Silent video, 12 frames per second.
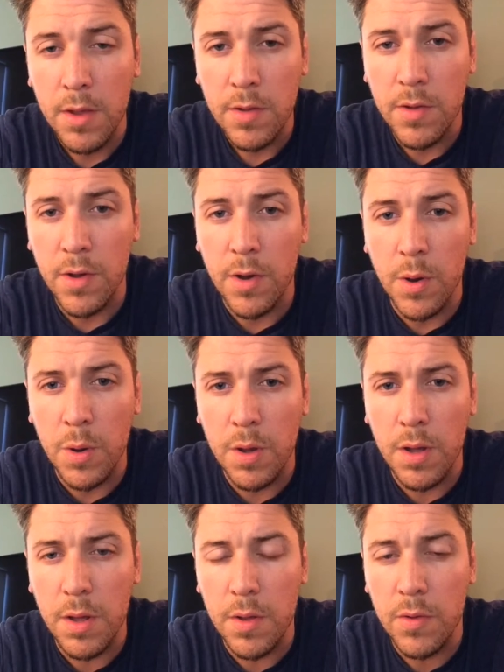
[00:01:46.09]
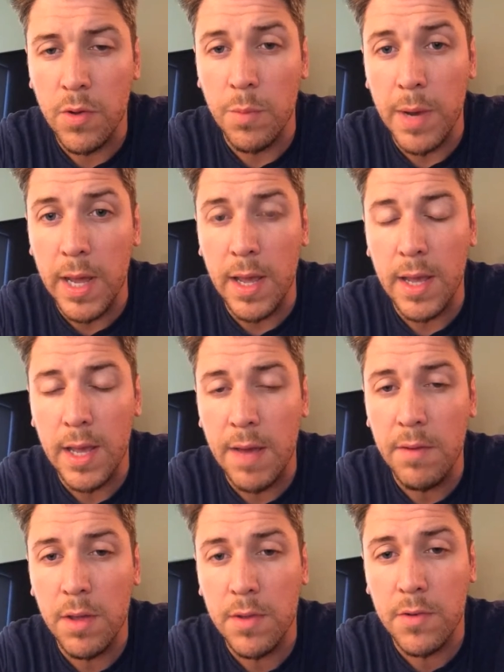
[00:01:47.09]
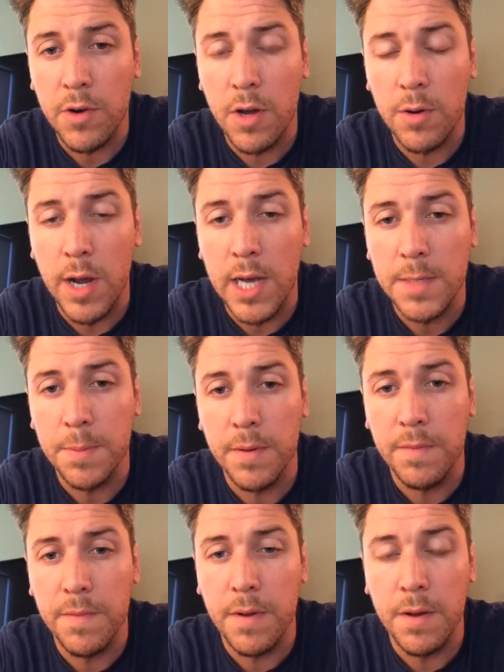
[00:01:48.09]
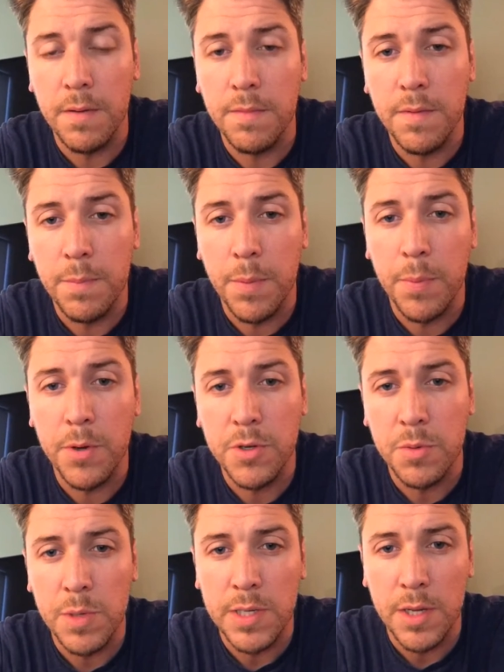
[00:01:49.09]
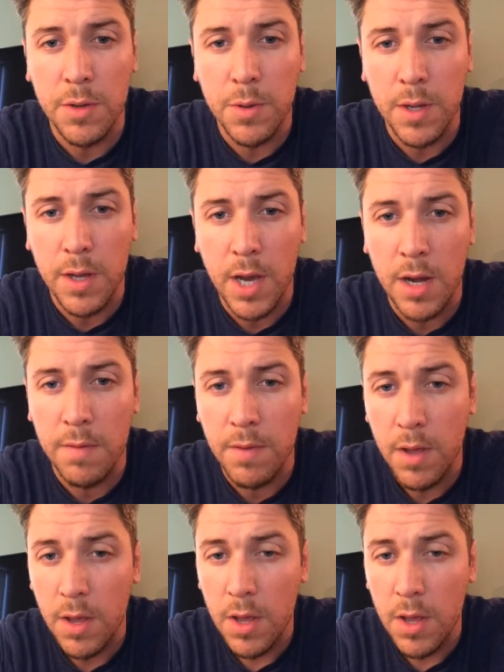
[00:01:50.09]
So by having a strong grasp of proportional reasoning, you can kind of